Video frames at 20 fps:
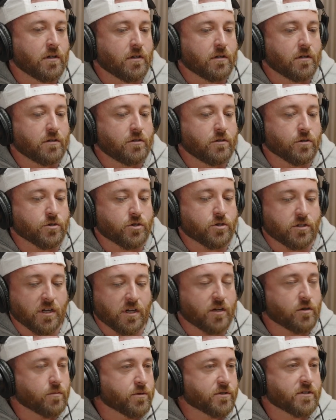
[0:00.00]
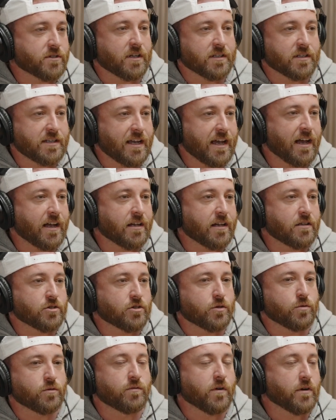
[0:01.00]
She's 100% Italian.
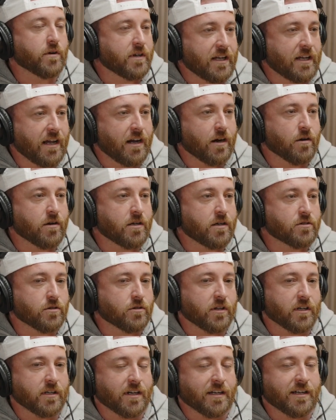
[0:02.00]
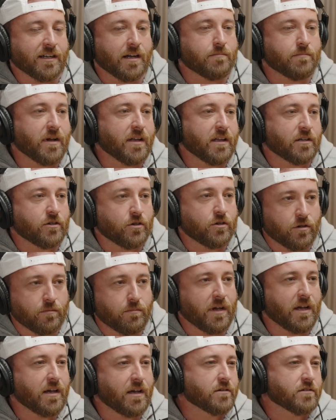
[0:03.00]
She was very caring. So like I got my like good
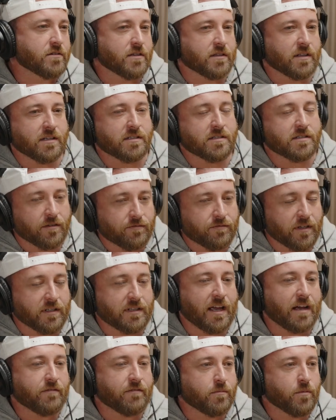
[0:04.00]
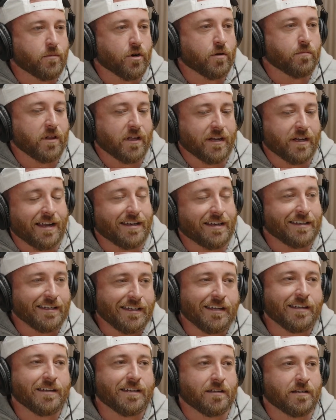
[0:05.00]
manners and like stuff like that from her, but like I
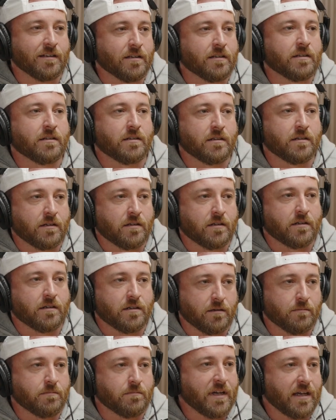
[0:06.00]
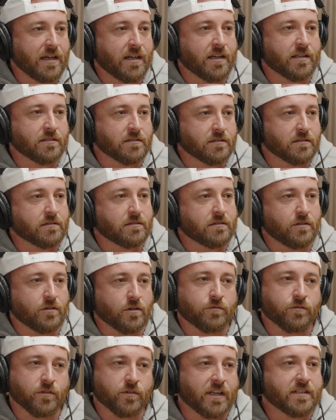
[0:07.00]
needed a man,
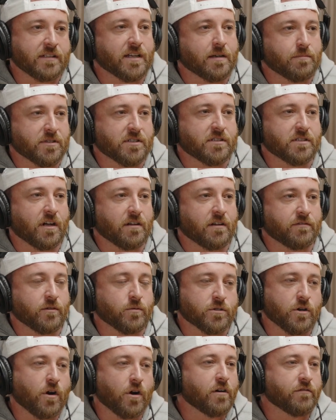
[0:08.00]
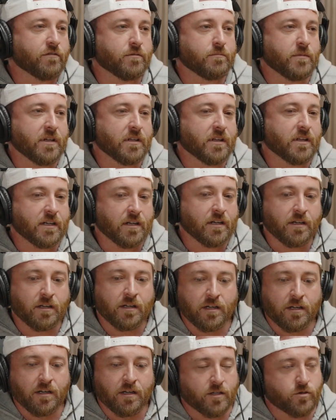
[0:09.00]
for that type of stuff. It was hard for me. Like
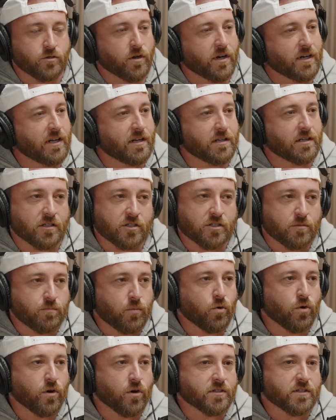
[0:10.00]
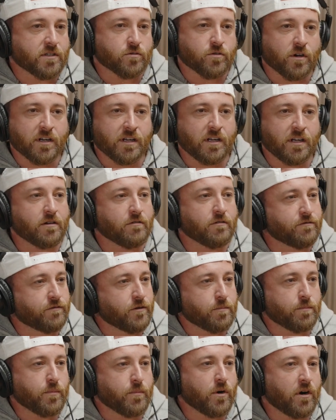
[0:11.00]
I tried to get into sports. I tried to get into
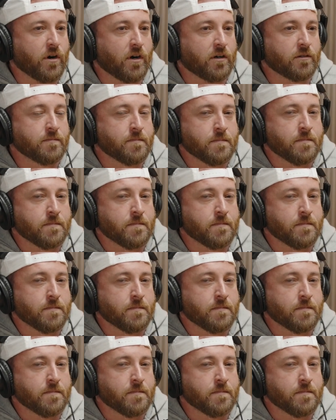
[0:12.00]
football.